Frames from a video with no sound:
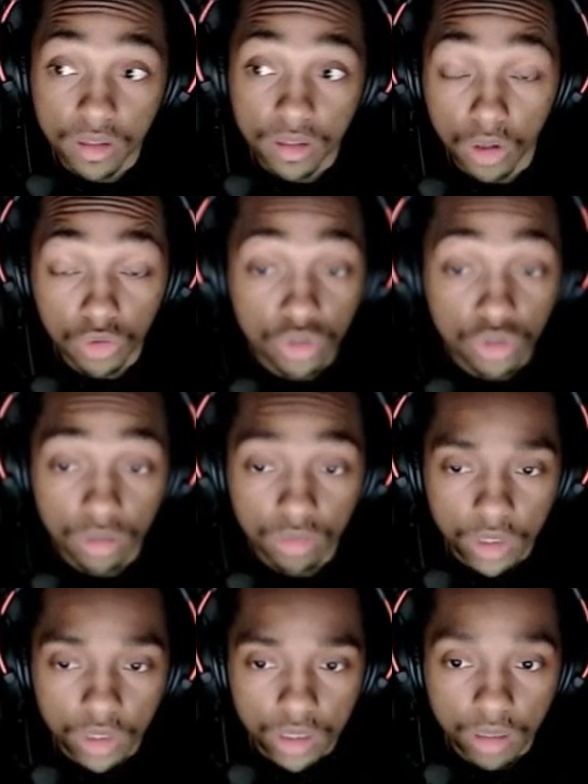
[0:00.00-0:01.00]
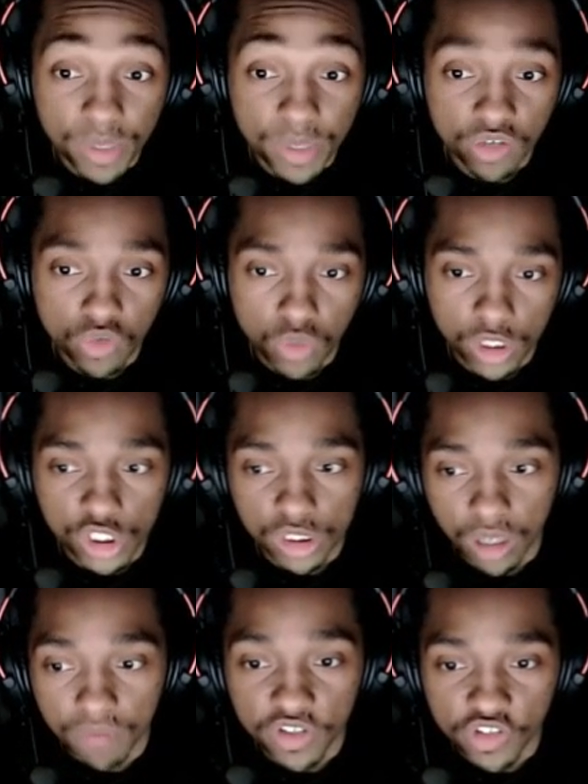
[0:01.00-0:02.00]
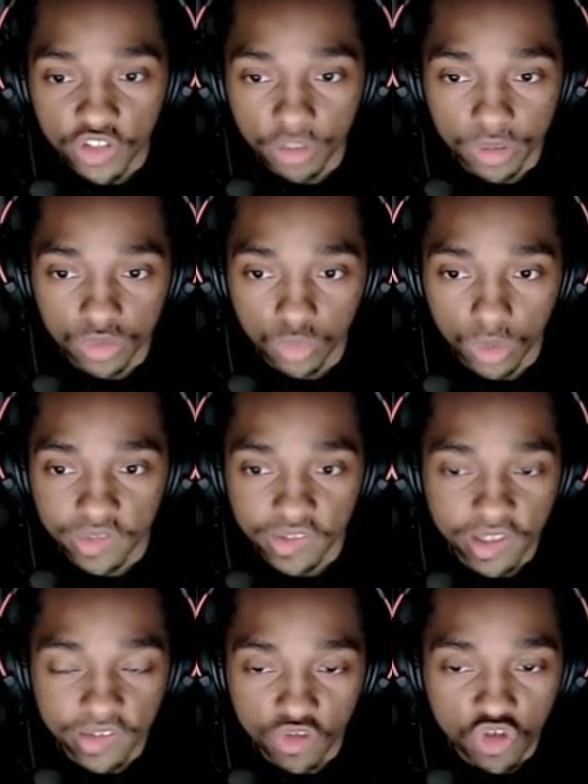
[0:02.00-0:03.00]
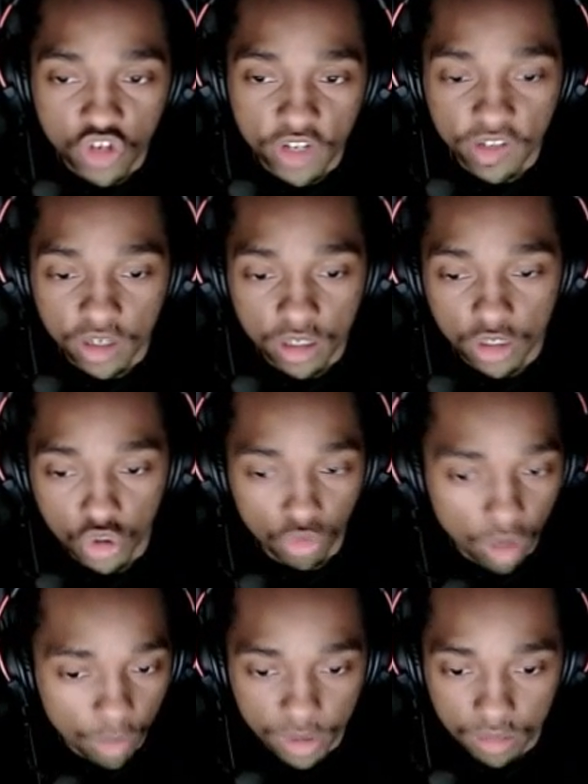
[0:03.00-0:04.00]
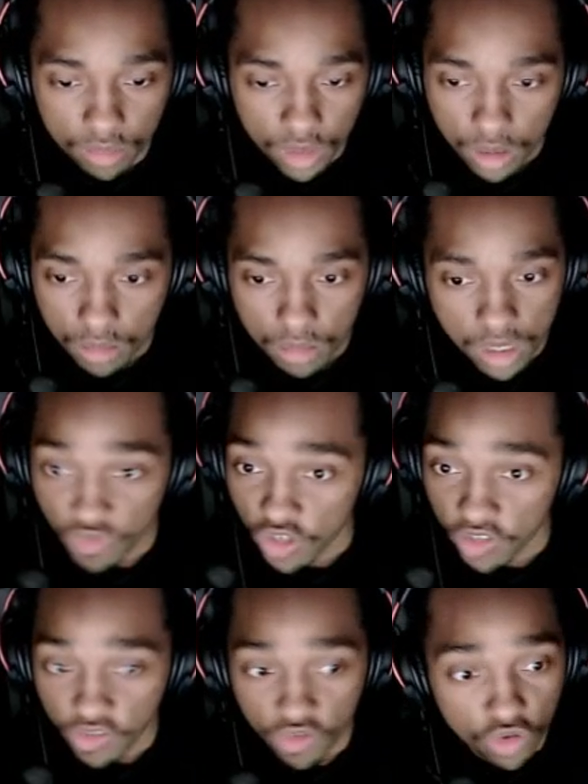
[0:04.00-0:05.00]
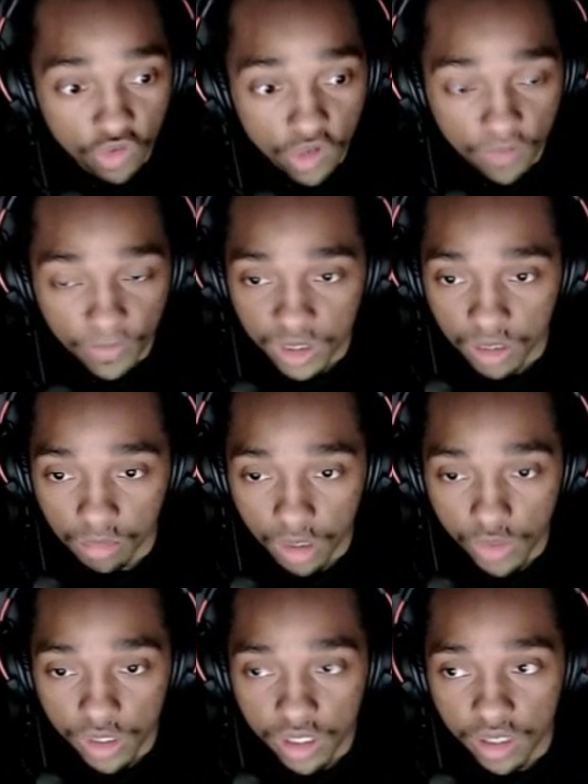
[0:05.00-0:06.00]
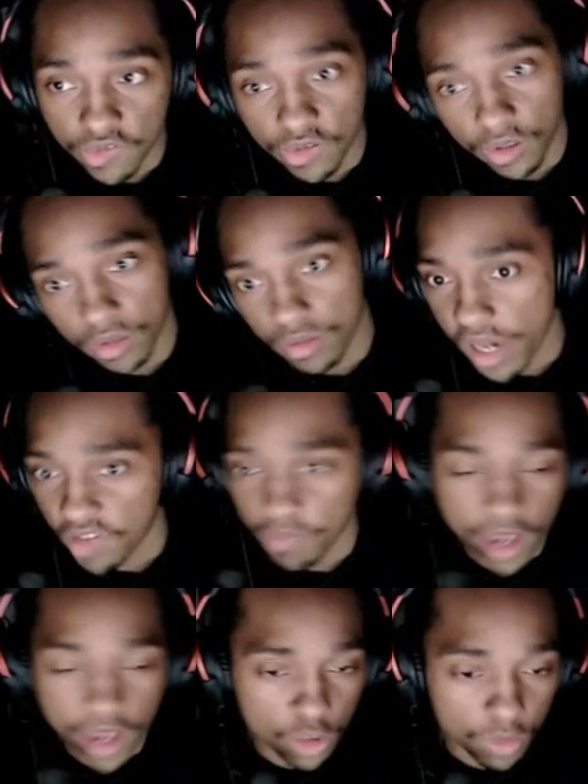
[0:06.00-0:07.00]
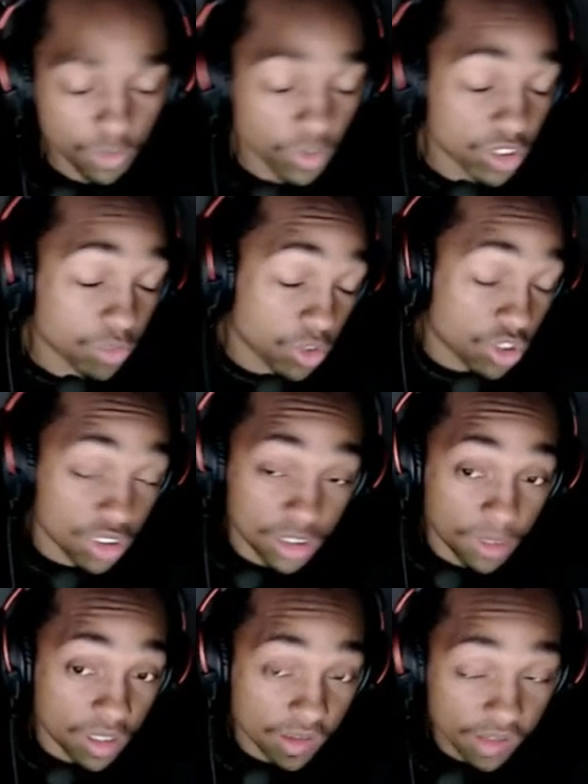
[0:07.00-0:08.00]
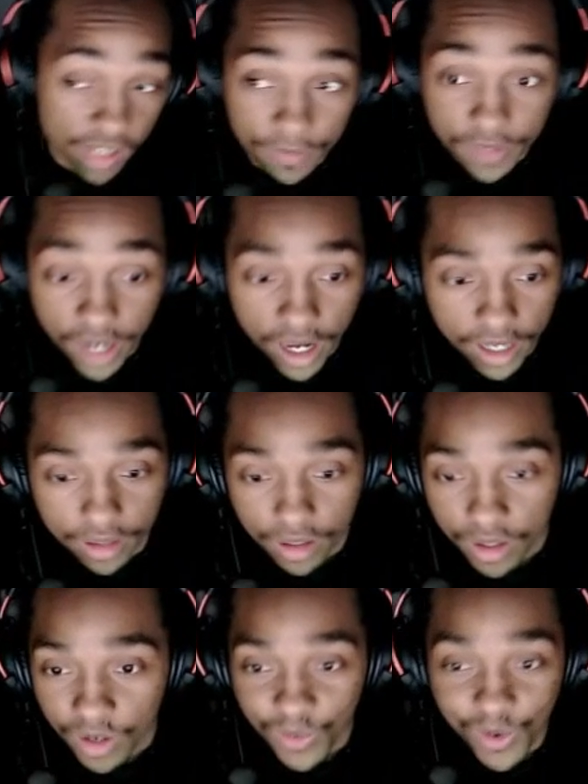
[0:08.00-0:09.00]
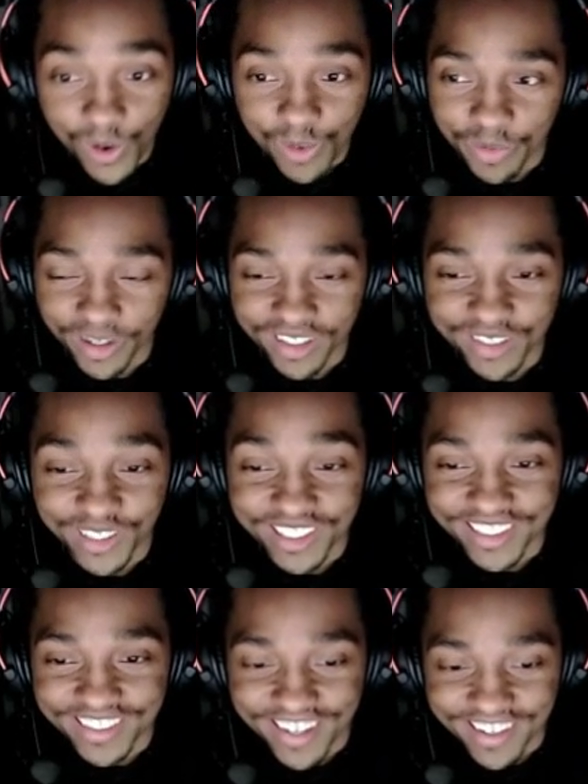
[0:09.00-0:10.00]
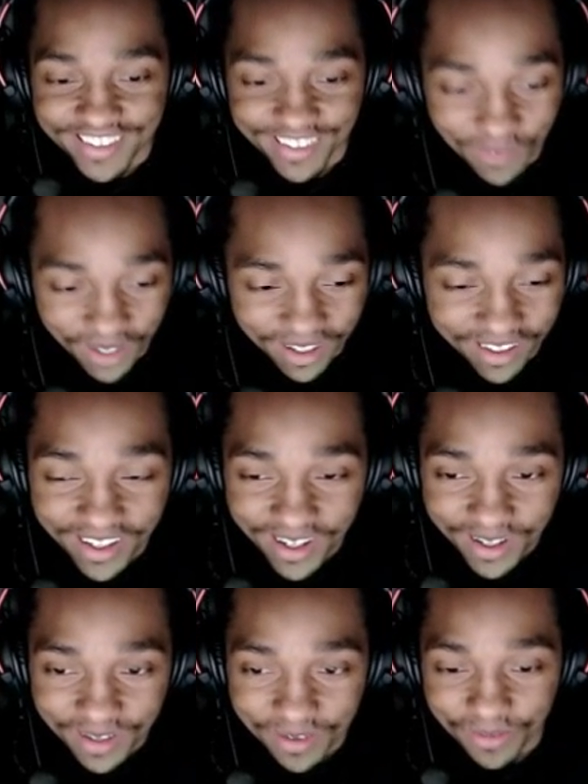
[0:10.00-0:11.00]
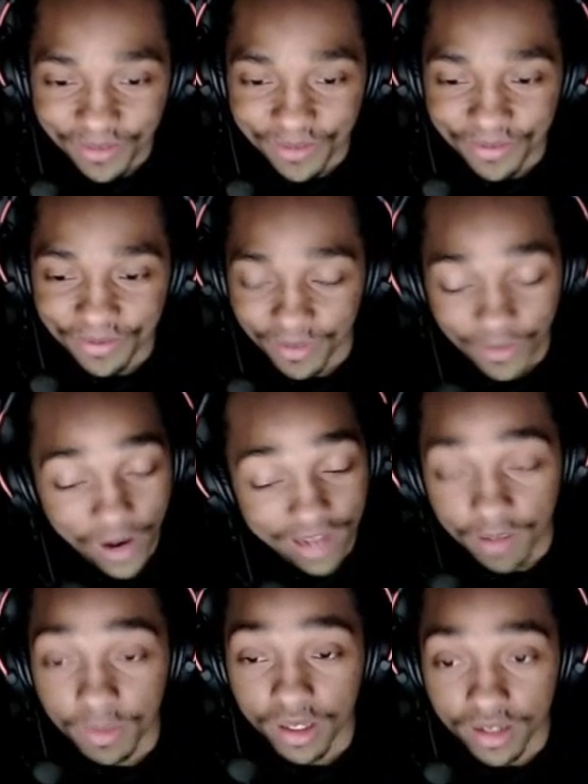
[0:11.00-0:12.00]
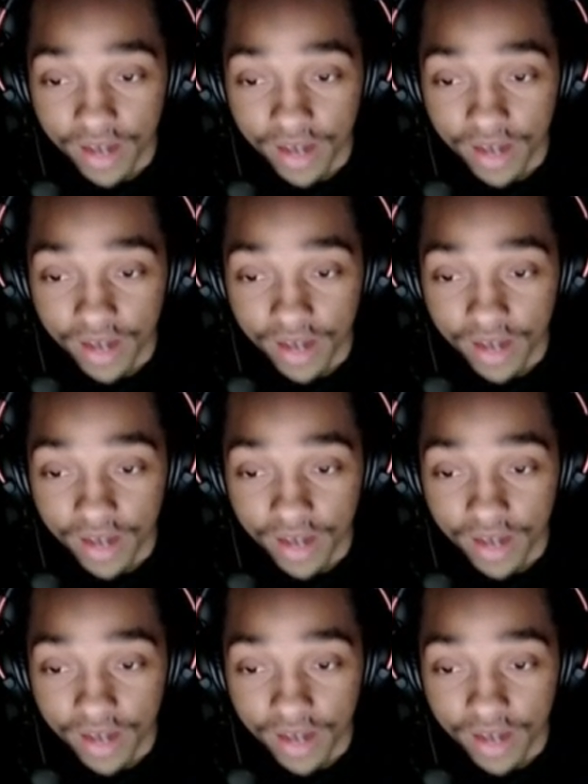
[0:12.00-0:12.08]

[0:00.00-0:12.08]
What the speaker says: also the biggest question of this series was, is Jensen gonna show up? And if Jensen shows up for Team Liquid against their next matchup, which is up against Cloud9, whoo, Perks versus Jensen. That's gonna be a nice